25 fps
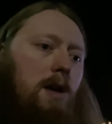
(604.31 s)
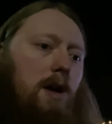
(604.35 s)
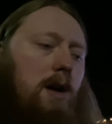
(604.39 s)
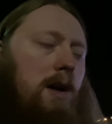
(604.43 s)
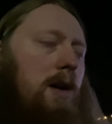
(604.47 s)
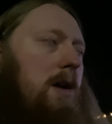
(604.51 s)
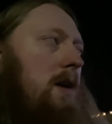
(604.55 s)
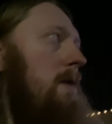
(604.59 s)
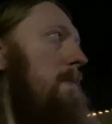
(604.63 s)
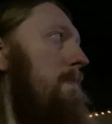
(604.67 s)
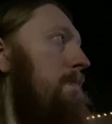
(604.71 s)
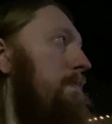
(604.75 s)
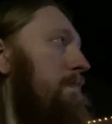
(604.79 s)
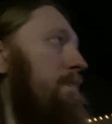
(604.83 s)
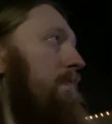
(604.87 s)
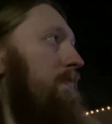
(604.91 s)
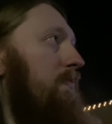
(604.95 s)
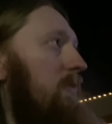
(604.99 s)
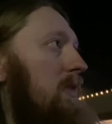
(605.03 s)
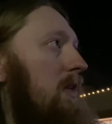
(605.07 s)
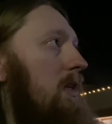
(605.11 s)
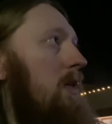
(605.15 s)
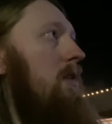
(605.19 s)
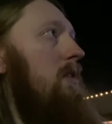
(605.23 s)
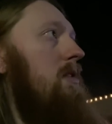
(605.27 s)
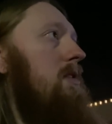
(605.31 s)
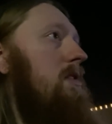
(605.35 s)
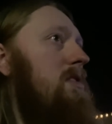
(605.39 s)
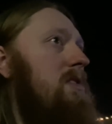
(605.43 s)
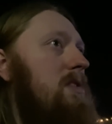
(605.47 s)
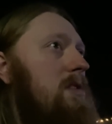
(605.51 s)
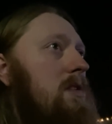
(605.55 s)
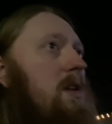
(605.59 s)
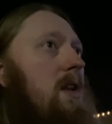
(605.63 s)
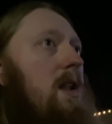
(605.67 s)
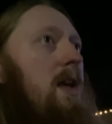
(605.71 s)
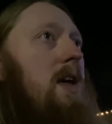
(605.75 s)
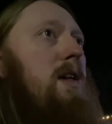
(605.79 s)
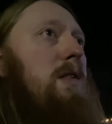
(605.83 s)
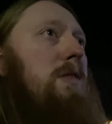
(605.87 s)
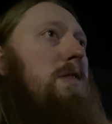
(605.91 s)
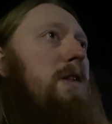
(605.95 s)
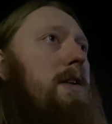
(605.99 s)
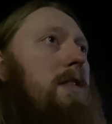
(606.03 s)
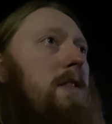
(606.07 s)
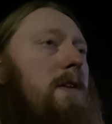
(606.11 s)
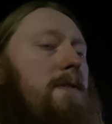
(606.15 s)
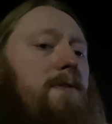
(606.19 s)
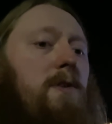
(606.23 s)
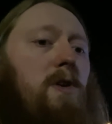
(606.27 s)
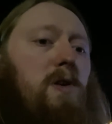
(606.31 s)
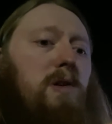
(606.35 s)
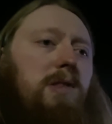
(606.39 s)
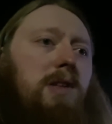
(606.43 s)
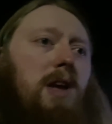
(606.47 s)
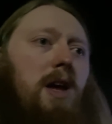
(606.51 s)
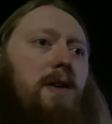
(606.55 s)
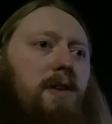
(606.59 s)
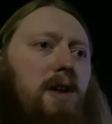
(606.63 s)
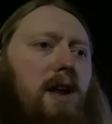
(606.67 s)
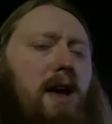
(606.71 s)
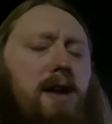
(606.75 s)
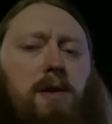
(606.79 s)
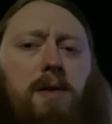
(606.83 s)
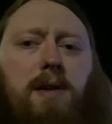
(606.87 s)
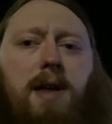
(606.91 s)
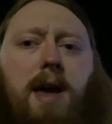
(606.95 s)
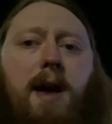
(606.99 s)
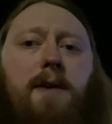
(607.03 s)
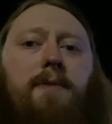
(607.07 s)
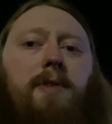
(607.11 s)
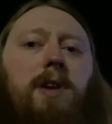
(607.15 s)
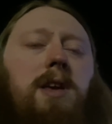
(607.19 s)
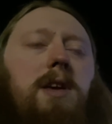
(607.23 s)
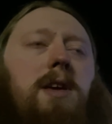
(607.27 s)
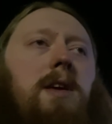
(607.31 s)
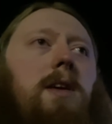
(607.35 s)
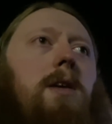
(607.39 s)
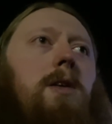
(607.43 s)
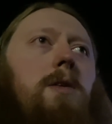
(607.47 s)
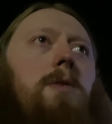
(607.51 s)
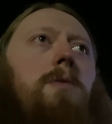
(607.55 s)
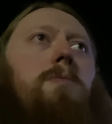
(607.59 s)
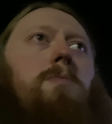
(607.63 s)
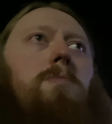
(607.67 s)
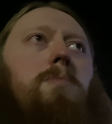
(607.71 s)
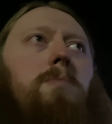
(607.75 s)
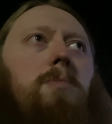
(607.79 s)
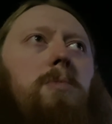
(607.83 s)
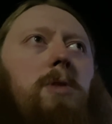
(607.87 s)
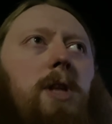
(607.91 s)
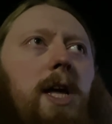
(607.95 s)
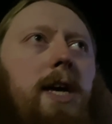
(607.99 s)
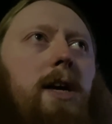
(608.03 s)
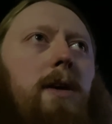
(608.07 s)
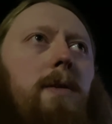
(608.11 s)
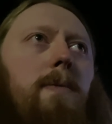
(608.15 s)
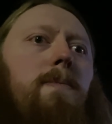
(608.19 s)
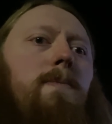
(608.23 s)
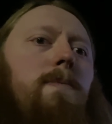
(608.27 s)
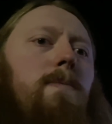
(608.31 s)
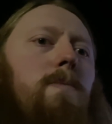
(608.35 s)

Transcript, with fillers: Um, today is like the first day that I don't have any like